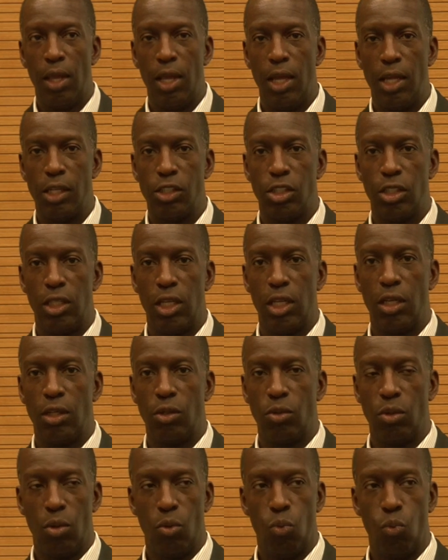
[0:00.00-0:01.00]
it's
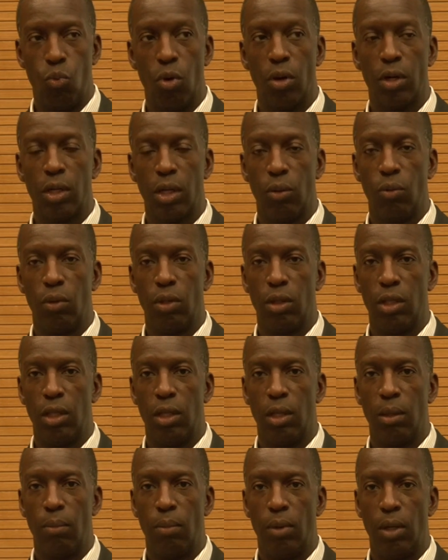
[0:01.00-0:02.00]
then working with
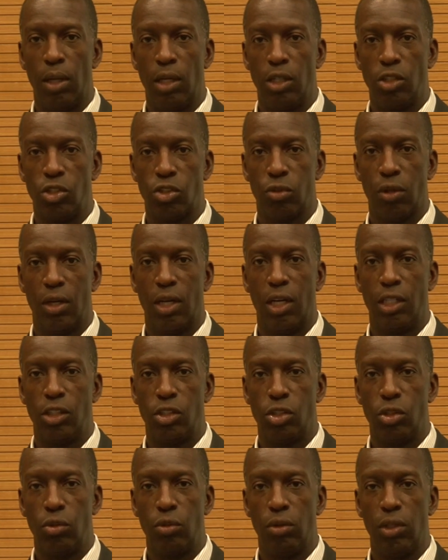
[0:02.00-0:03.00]
them and trying
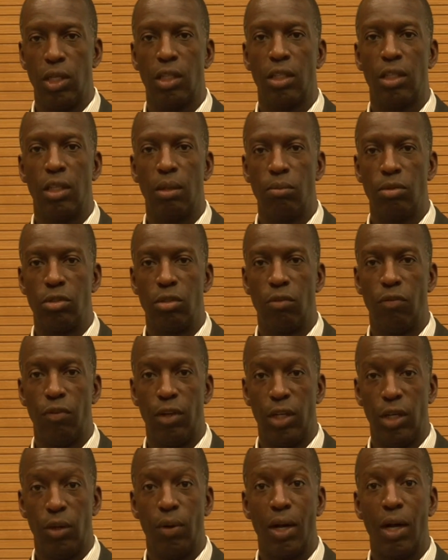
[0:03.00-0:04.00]
to get them to
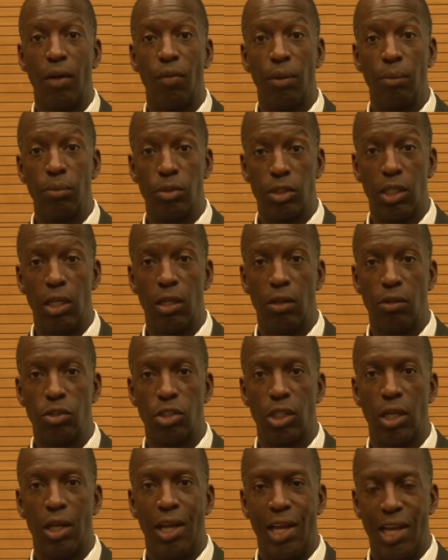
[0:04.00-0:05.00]
figure out
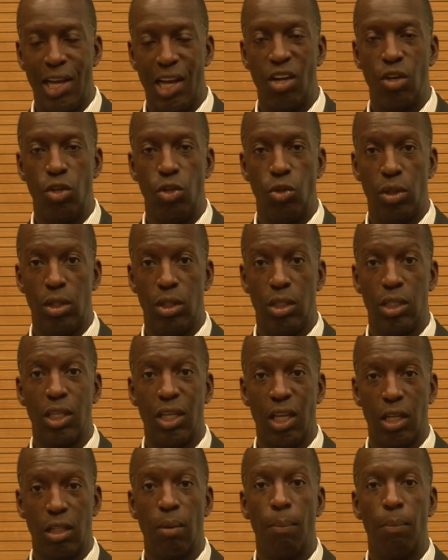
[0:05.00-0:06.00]
themselves how do you
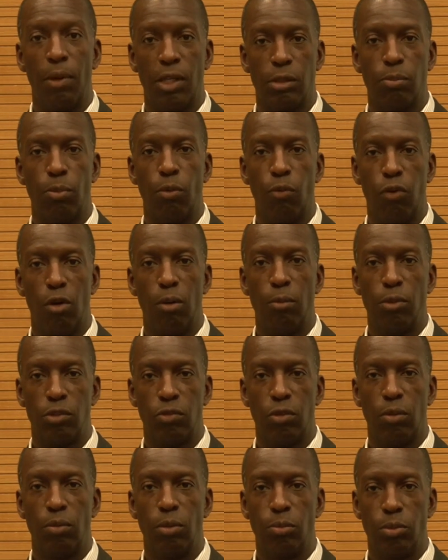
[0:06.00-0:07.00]
get the best performance
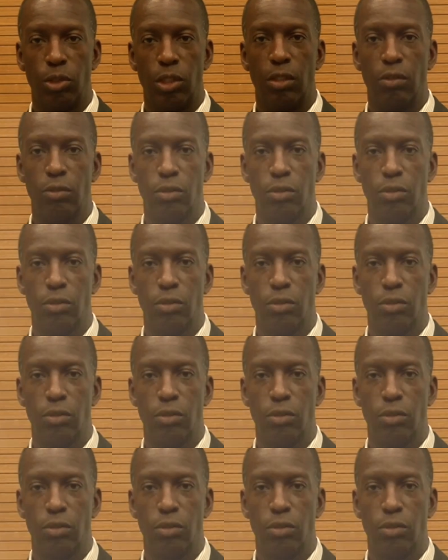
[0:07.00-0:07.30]
from themselves.